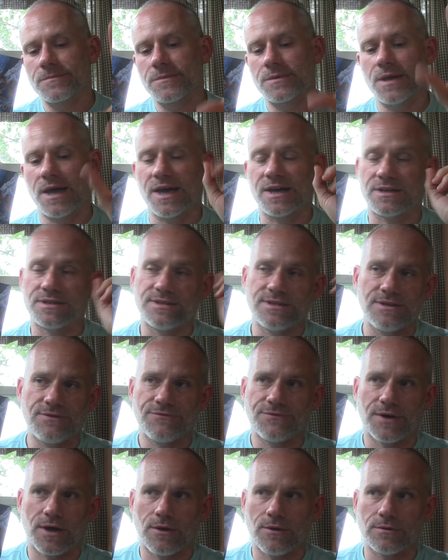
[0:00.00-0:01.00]
I could
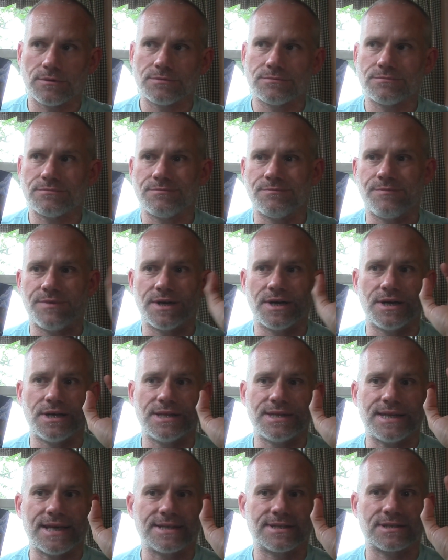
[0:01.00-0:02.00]
default,
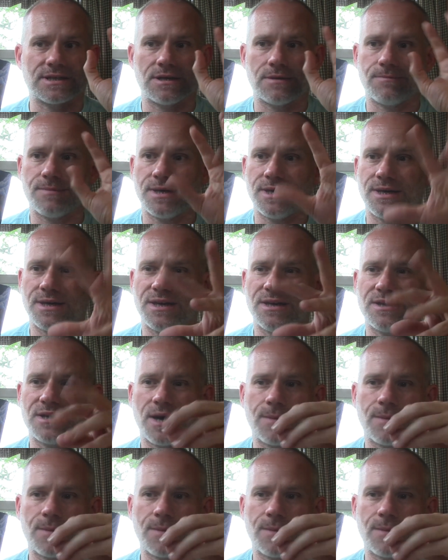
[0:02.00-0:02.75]
but that's going to be,